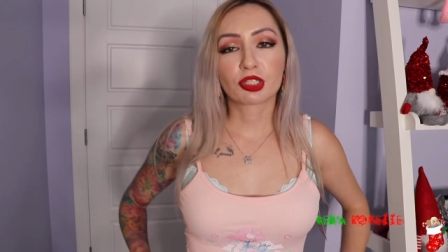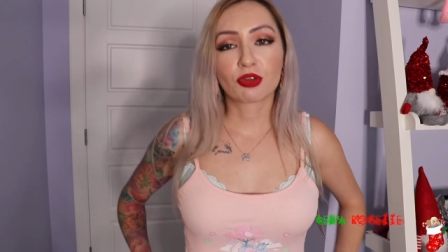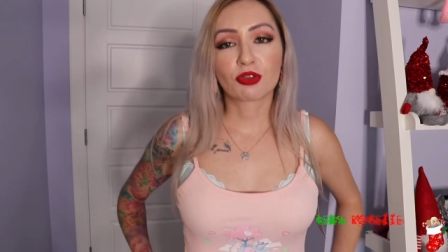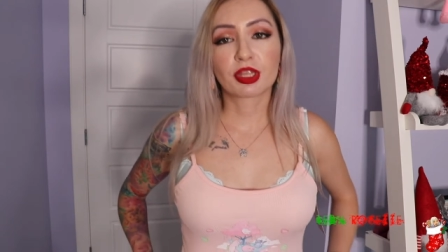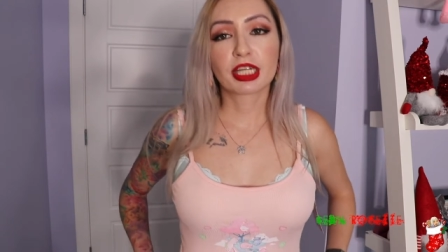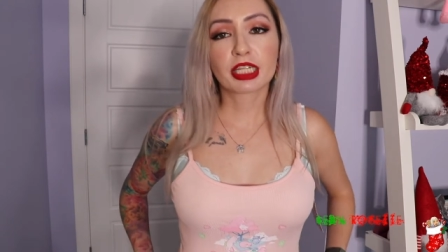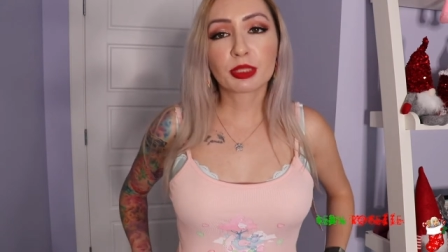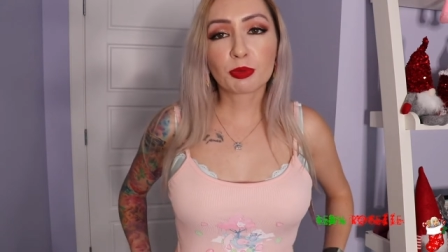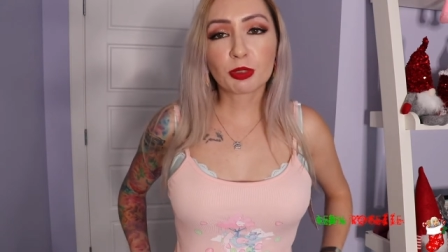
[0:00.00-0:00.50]
So
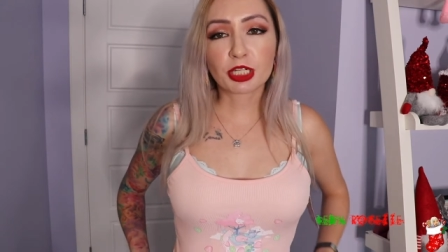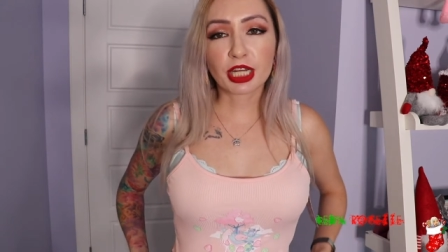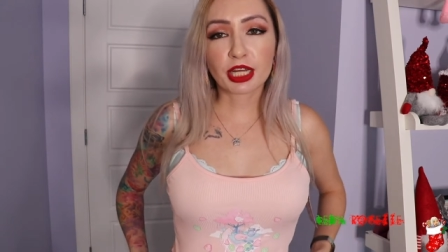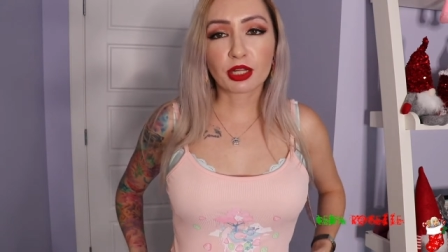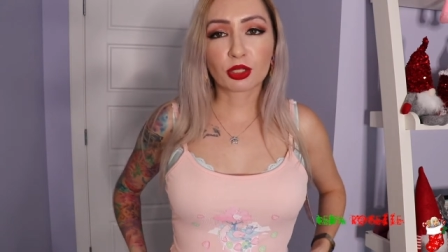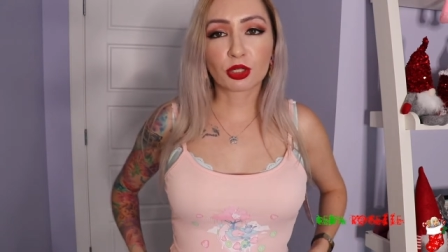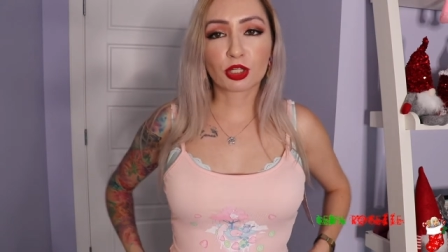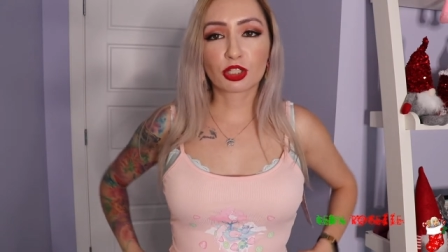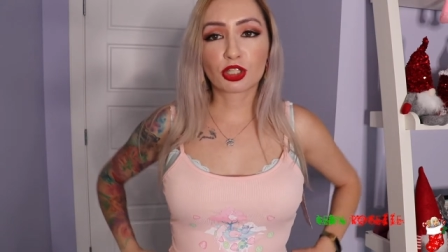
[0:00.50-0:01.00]
this
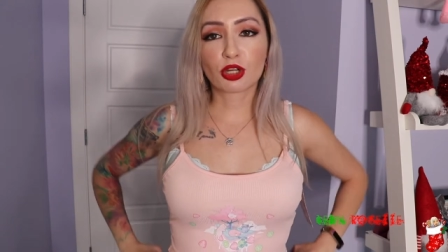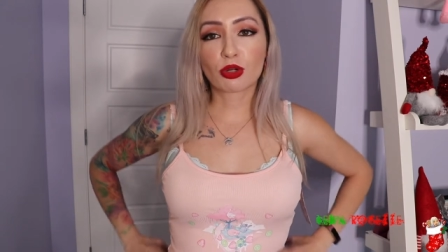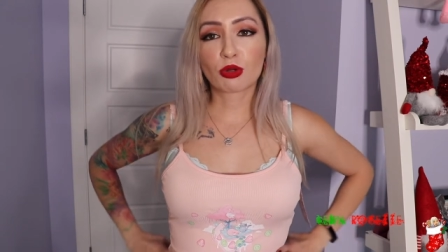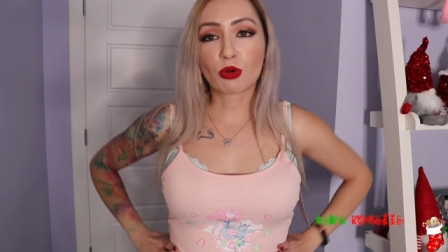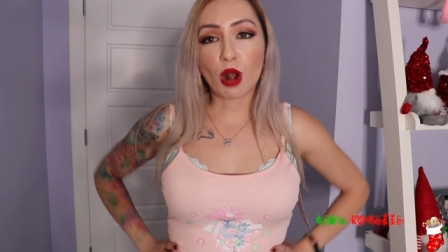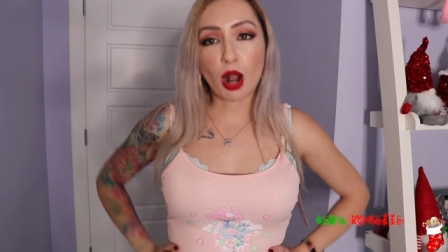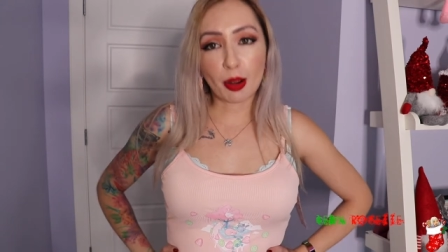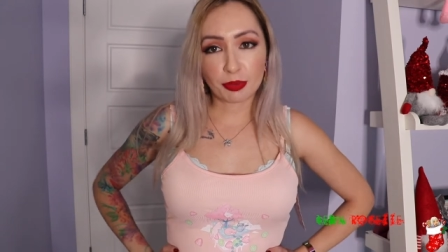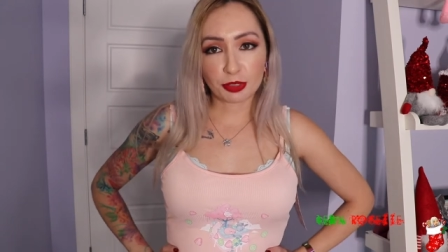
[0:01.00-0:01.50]
particular
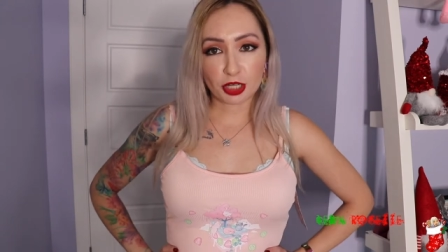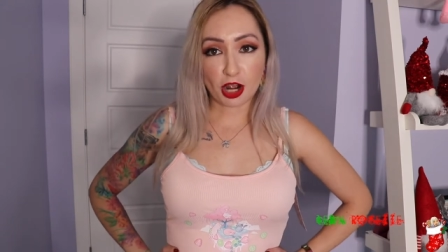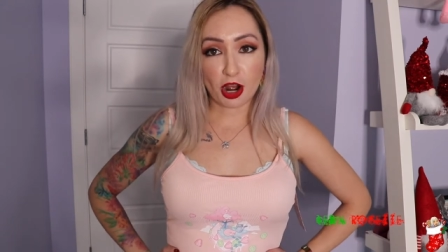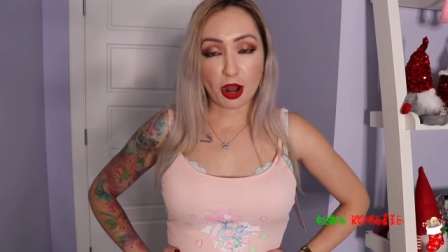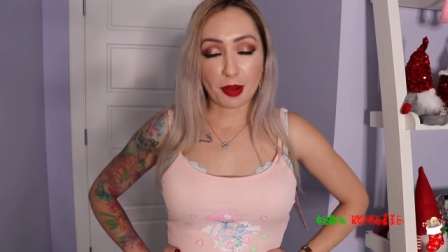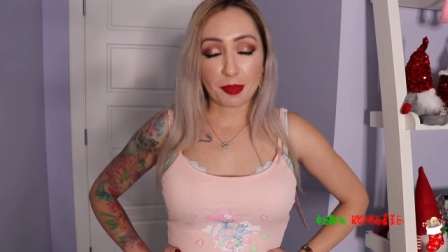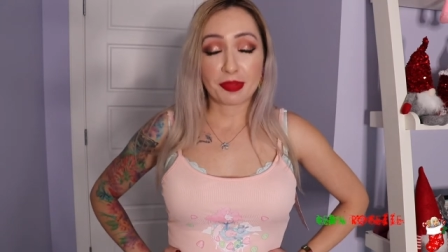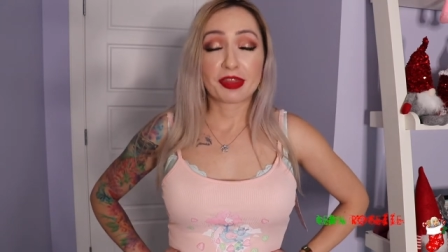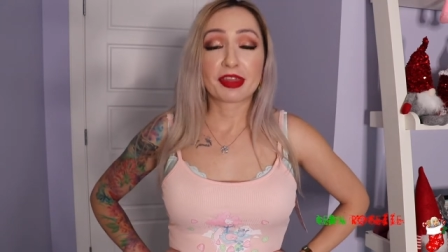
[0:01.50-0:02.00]
crop
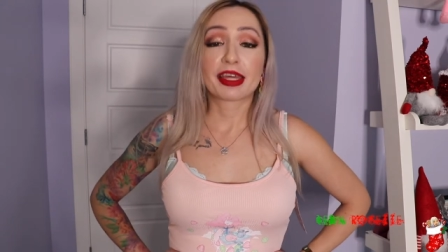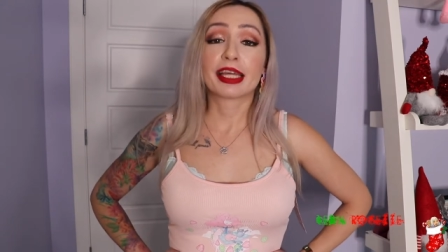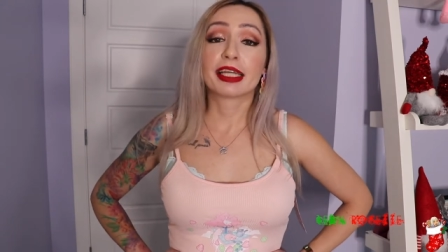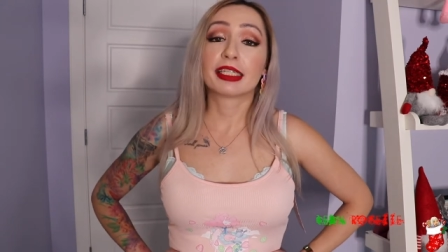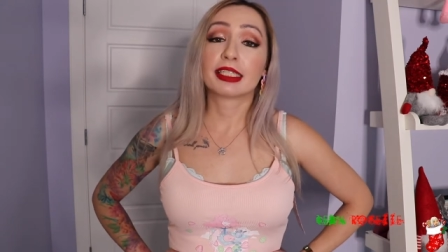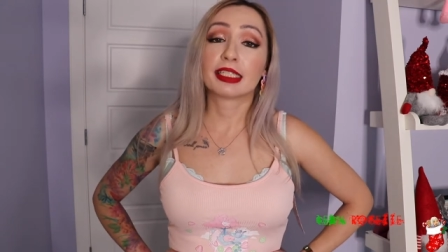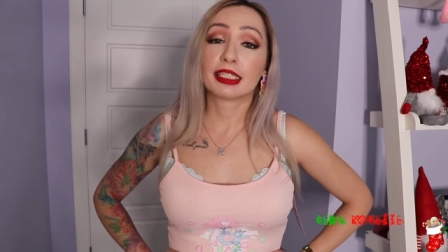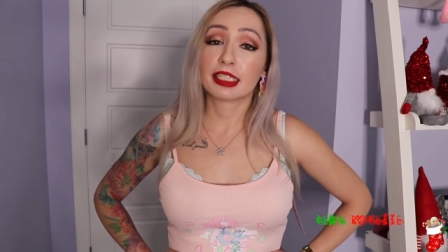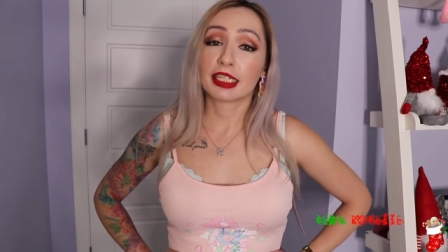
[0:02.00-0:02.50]
top,
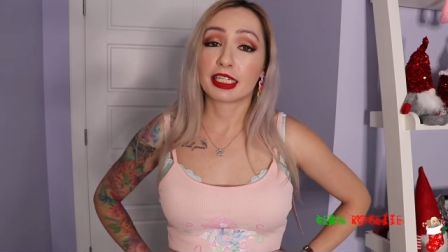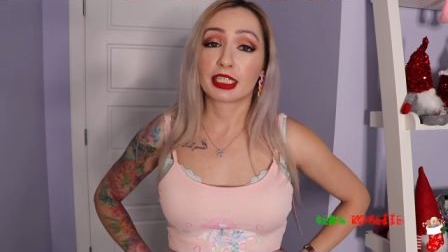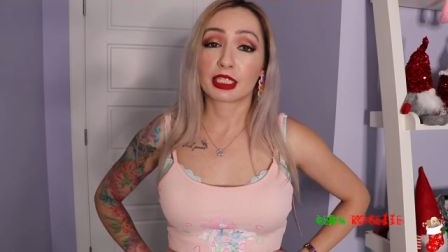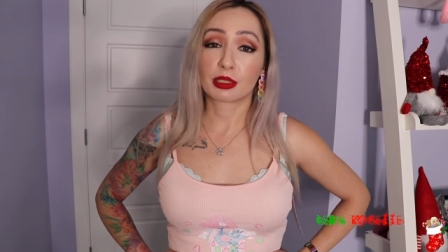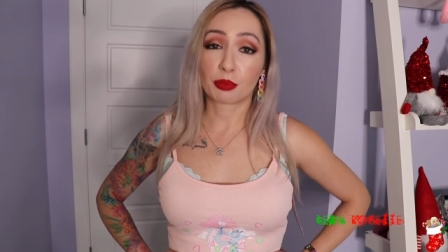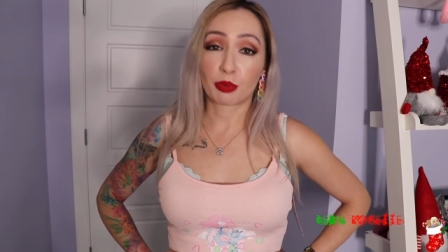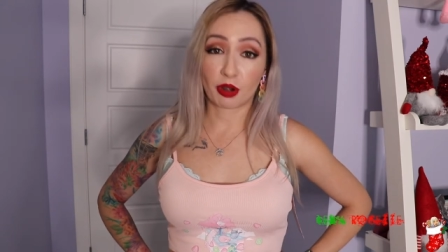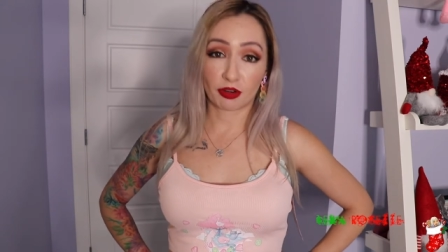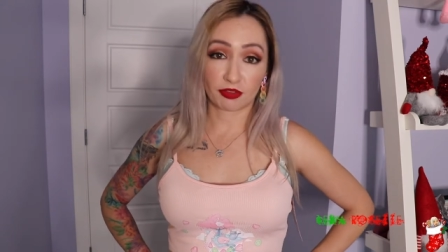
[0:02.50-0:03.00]
this
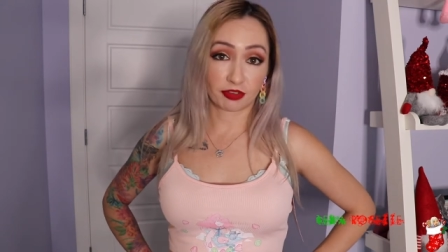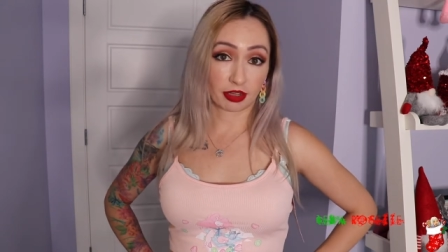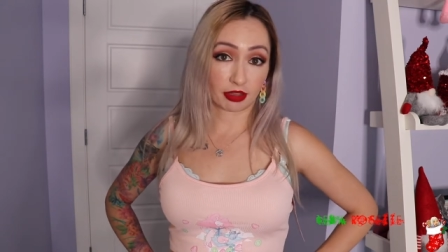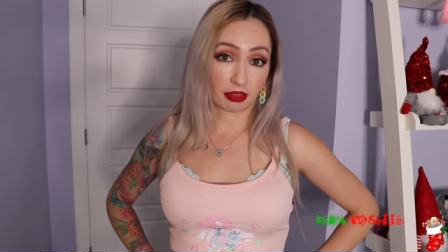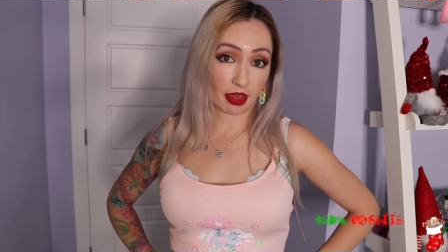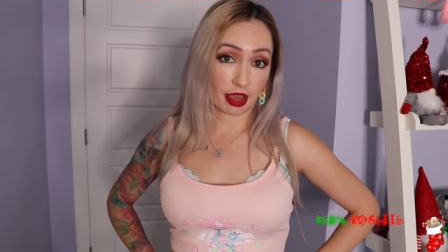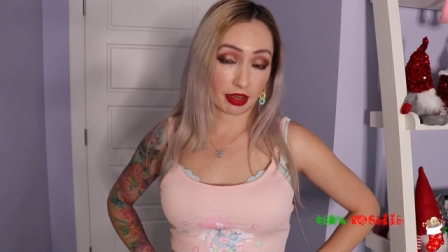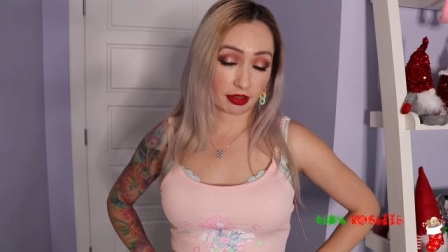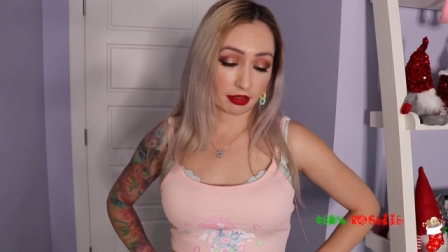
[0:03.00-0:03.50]
is the
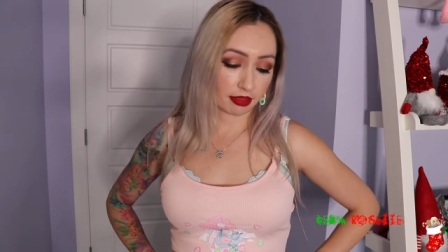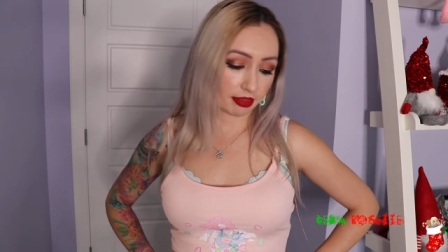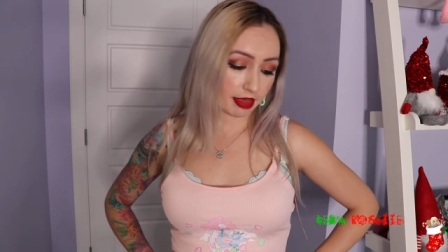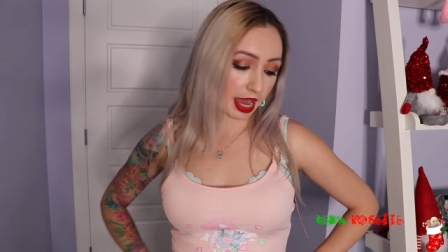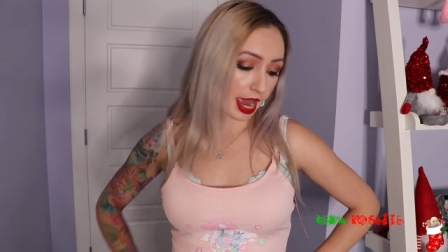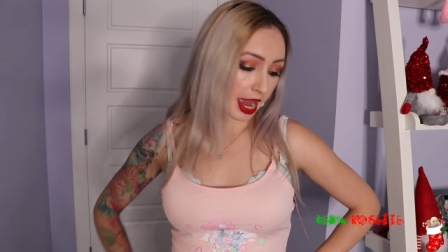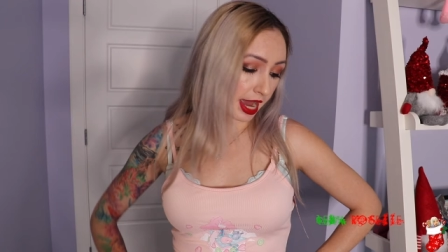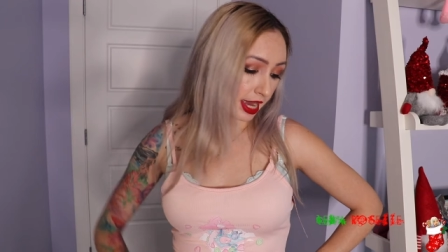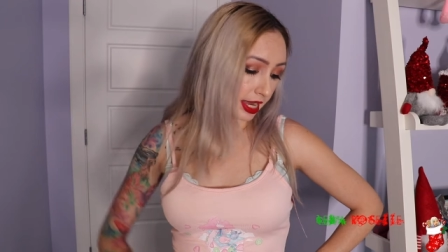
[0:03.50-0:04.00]
perfect length.
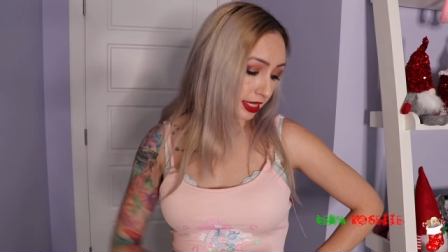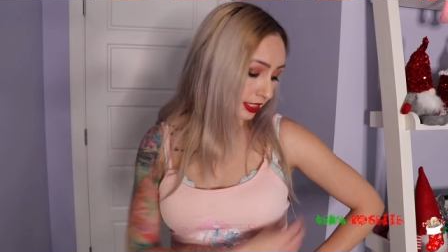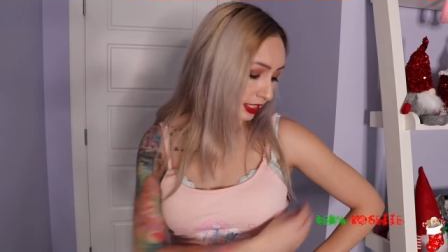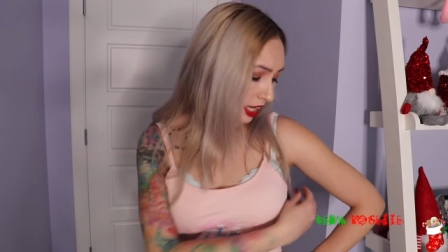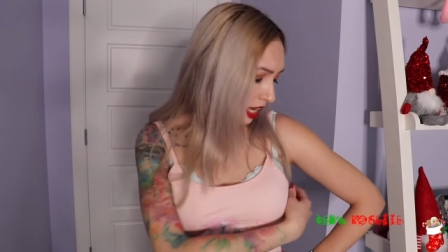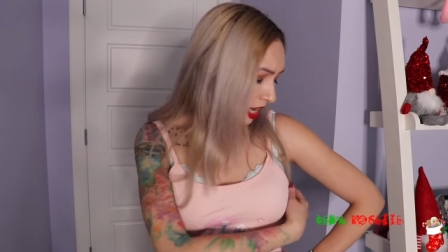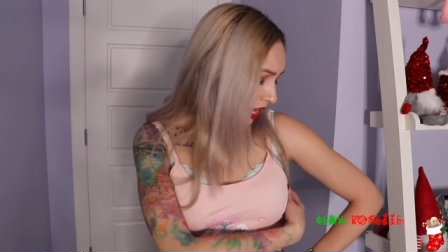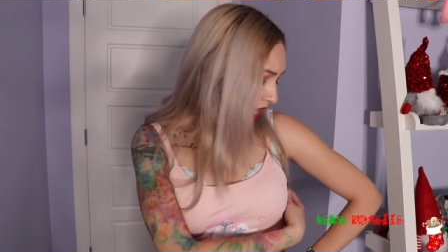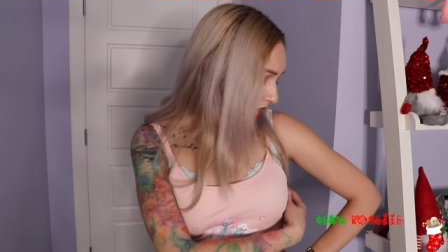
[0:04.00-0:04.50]

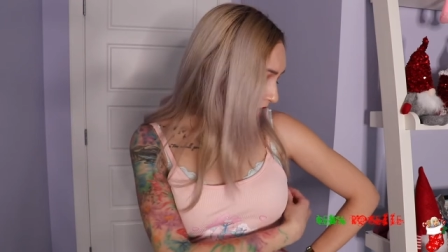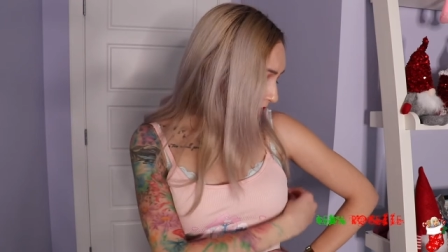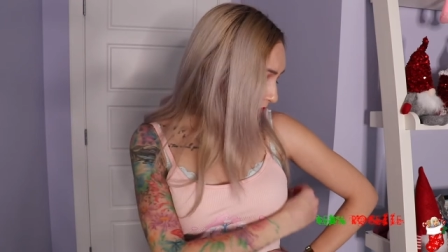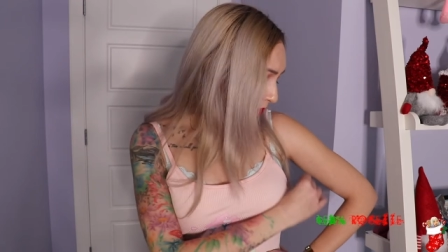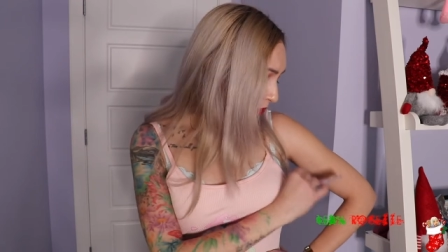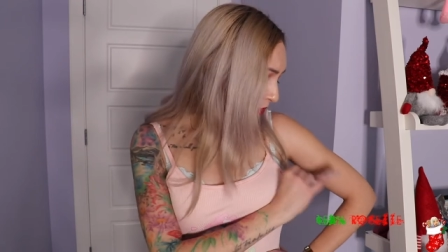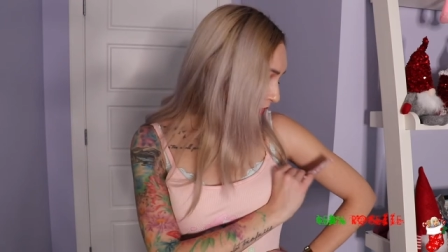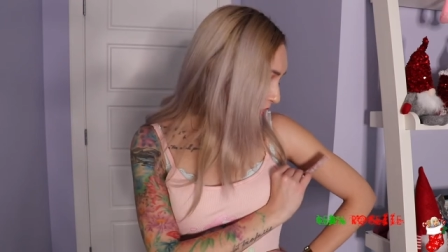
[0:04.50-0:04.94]
And I'm